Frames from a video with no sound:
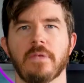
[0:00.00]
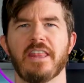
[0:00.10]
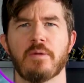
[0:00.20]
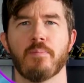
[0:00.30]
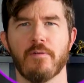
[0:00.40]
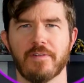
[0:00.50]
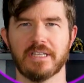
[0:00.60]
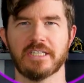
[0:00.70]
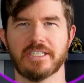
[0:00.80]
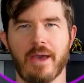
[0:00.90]
And then
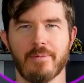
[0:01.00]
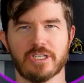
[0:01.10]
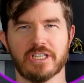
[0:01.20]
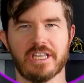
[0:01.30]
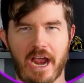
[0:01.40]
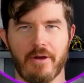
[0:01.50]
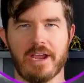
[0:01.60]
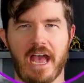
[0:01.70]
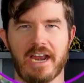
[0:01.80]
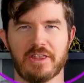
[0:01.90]
perfectly sandwiched in the
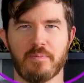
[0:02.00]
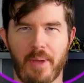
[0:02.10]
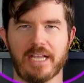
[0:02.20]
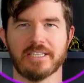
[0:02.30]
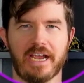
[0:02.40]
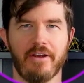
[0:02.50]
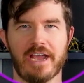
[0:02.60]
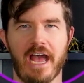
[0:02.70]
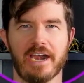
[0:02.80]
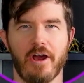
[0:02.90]
Ariadna, the basic
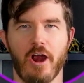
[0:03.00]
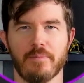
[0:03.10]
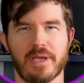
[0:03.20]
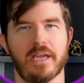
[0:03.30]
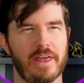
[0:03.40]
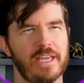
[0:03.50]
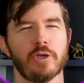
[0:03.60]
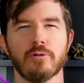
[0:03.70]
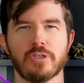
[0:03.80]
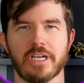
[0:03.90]
Ariadna army. I think
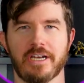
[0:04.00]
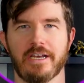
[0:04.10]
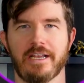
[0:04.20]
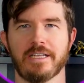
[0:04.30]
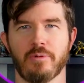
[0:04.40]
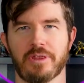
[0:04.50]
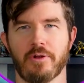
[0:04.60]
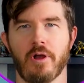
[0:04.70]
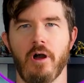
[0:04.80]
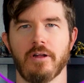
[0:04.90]
Eugene is what
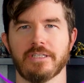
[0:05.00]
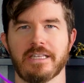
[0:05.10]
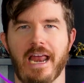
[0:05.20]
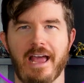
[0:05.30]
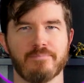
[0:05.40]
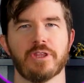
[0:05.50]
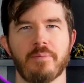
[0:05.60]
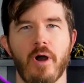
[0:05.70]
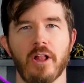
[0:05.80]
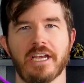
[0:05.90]
they're called. And I put
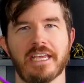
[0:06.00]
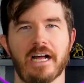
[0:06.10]
them all in